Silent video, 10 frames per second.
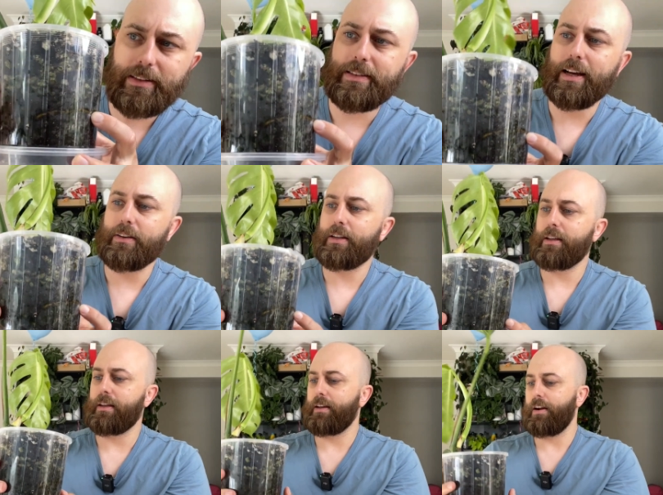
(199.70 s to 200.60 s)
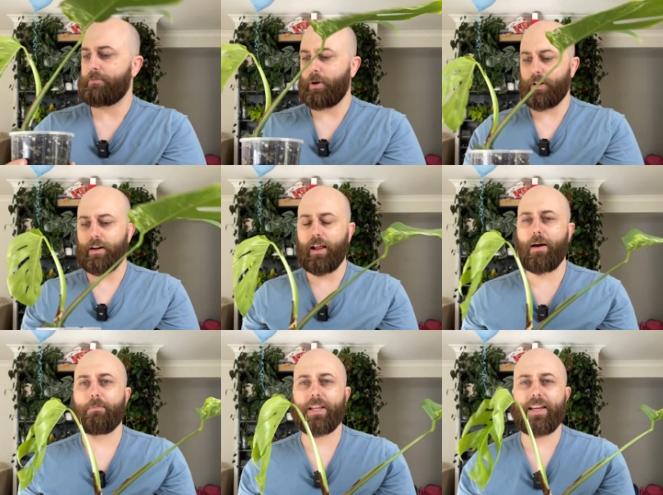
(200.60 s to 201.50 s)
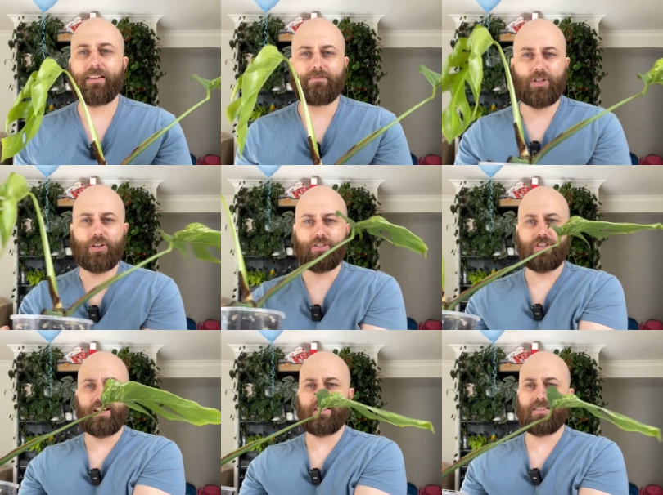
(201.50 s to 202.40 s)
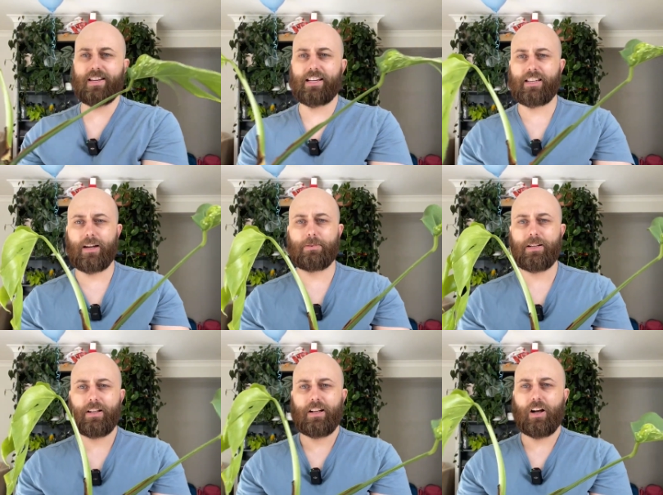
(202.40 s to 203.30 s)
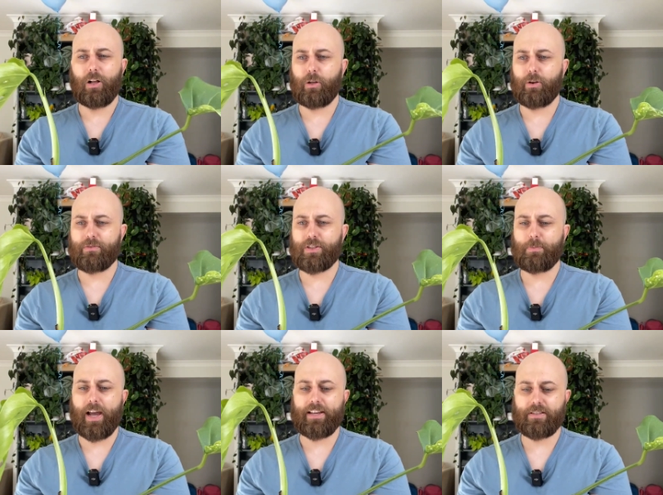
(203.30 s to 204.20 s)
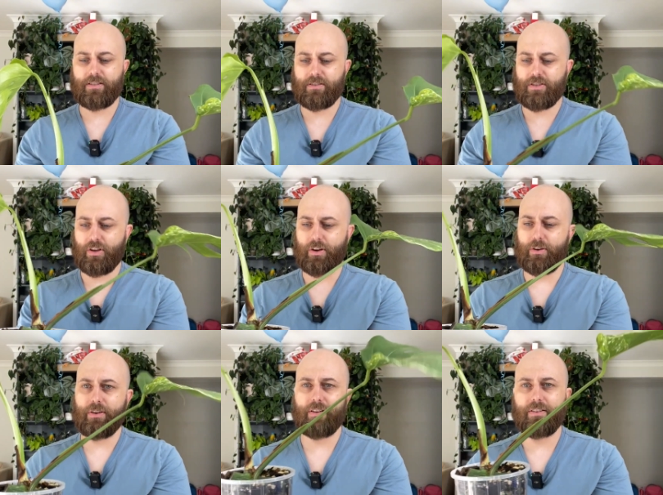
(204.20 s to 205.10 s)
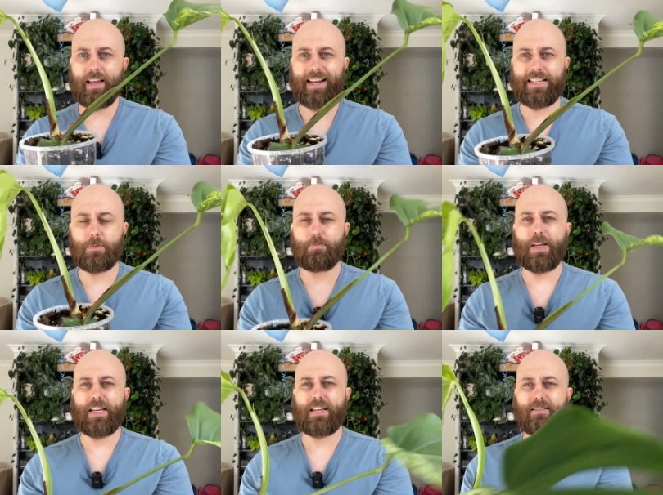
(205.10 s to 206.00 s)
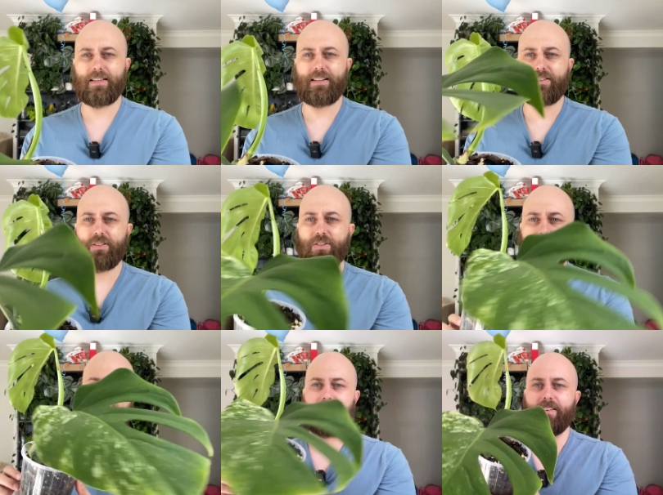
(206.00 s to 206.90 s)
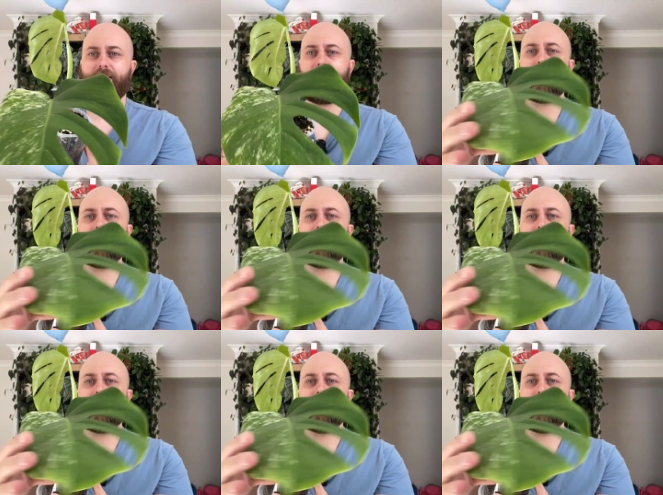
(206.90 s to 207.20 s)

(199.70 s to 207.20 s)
down here. I've potted it up, but again, you can see it's taking up a lot of space. So that is B, that is the second